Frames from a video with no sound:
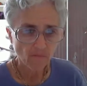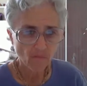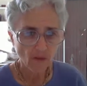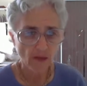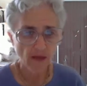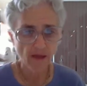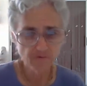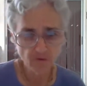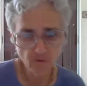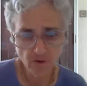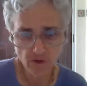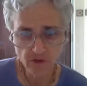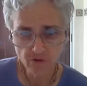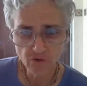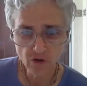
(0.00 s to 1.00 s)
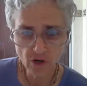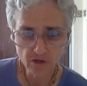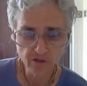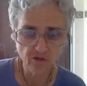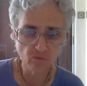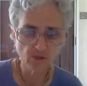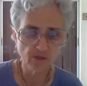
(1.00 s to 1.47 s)
After the
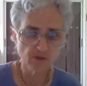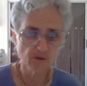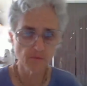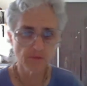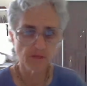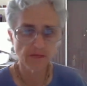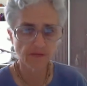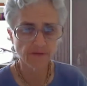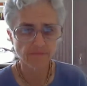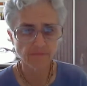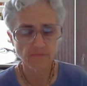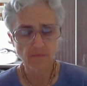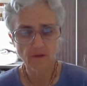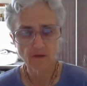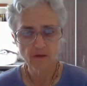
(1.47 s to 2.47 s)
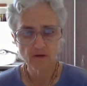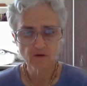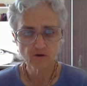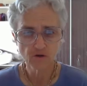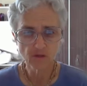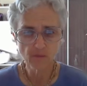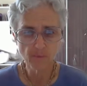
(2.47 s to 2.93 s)
introduction was complete,
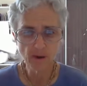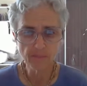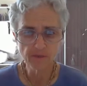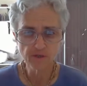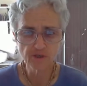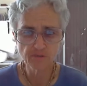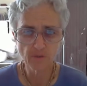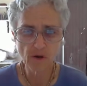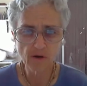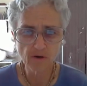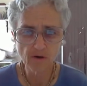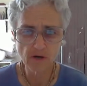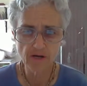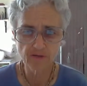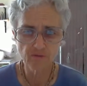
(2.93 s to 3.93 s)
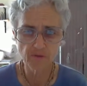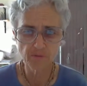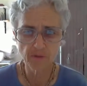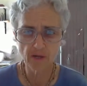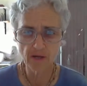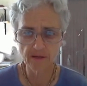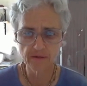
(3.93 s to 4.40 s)
Srila Babaji Maharaj
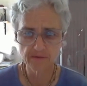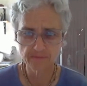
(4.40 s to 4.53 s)
replied,